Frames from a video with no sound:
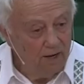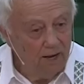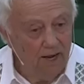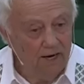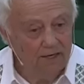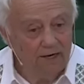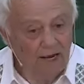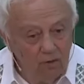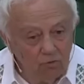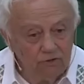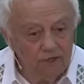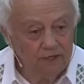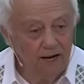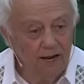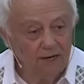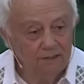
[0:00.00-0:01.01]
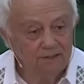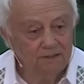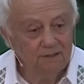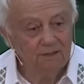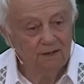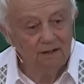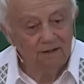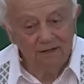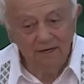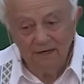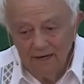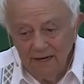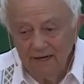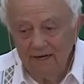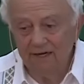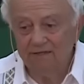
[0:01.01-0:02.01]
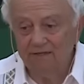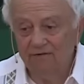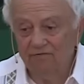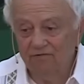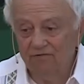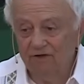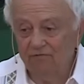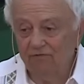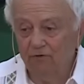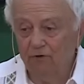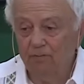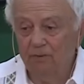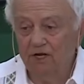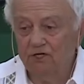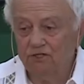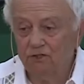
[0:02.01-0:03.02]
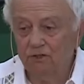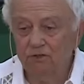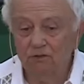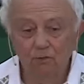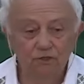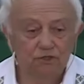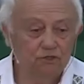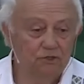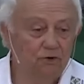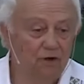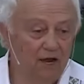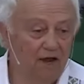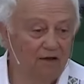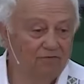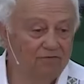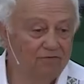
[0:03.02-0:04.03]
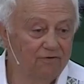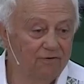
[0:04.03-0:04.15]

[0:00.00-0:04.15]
and counteract the negative information which you have.